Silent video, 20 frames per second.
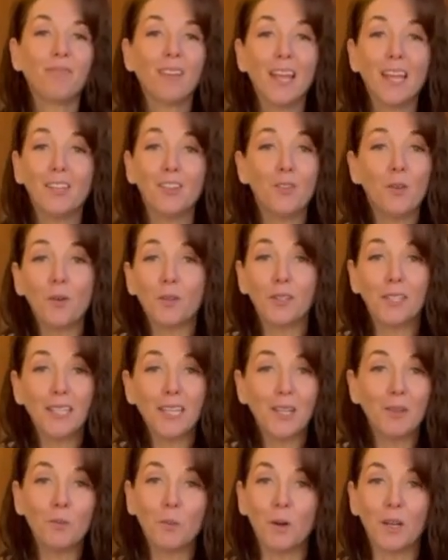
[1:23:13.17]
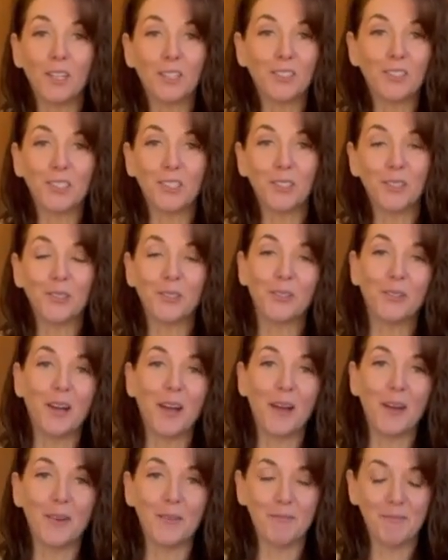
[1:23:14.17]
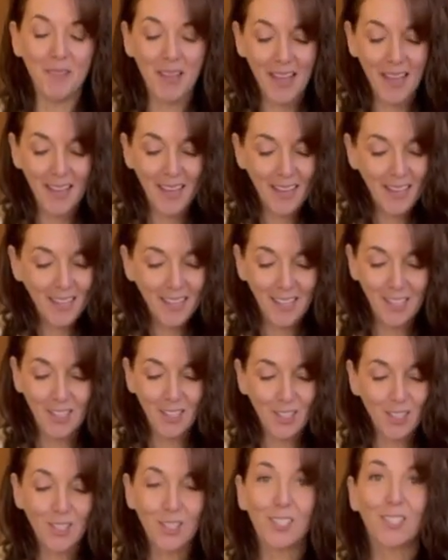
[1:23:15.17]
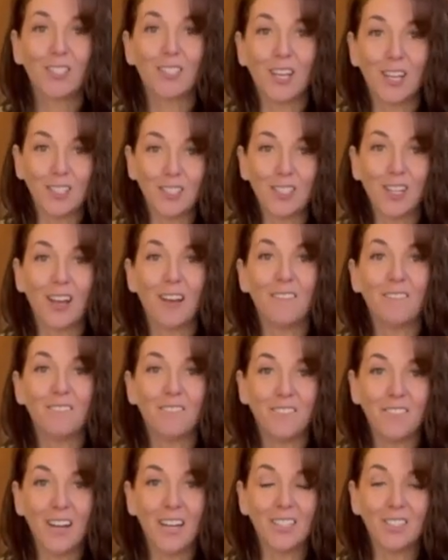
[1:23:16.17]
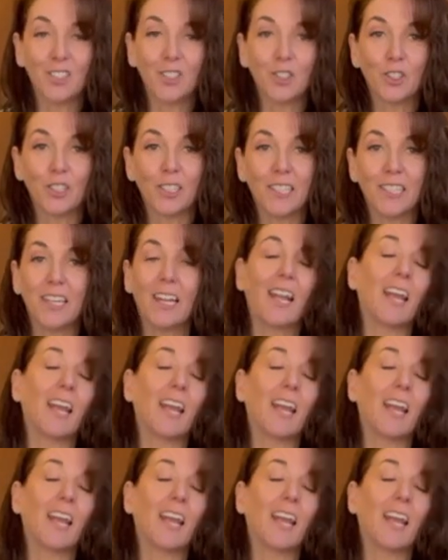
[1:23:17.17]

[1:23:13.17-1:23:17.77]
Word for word: And you only need one or two. Um, it's just such a fun treat.